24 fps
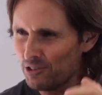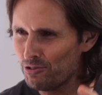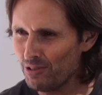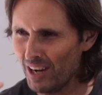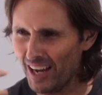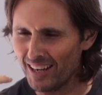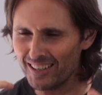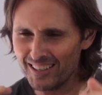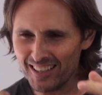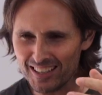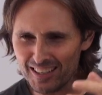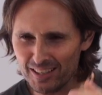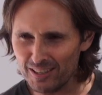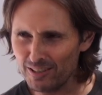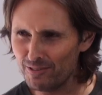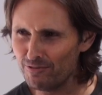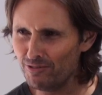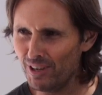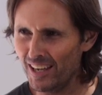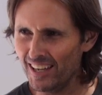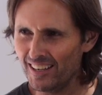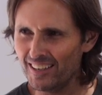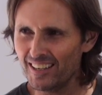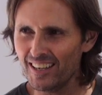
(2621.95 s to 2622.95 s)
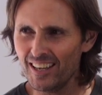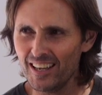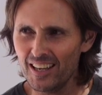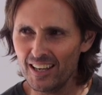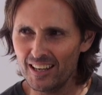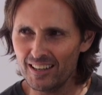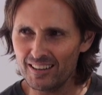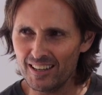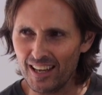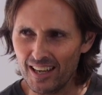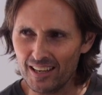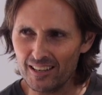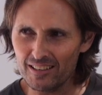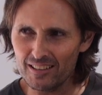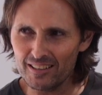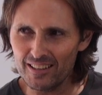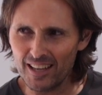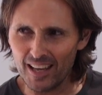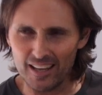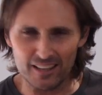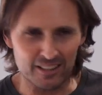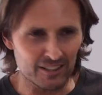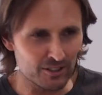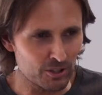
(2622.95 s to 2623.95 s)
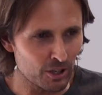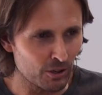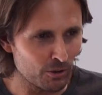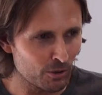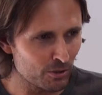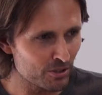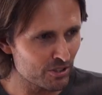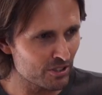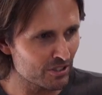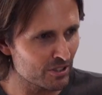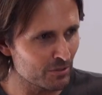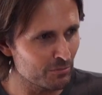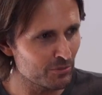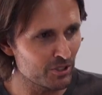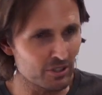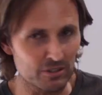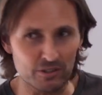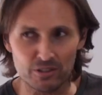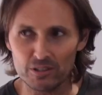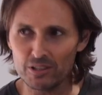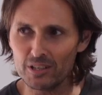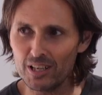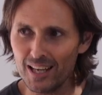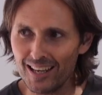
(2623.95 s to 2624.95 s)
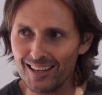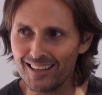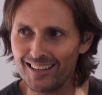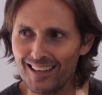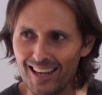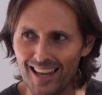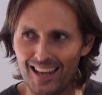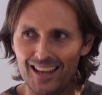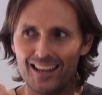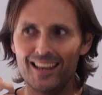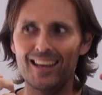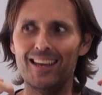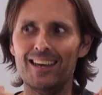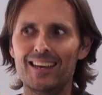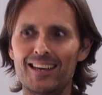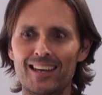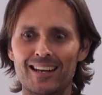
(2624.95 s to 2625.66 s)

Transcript: attracting an event that causes them to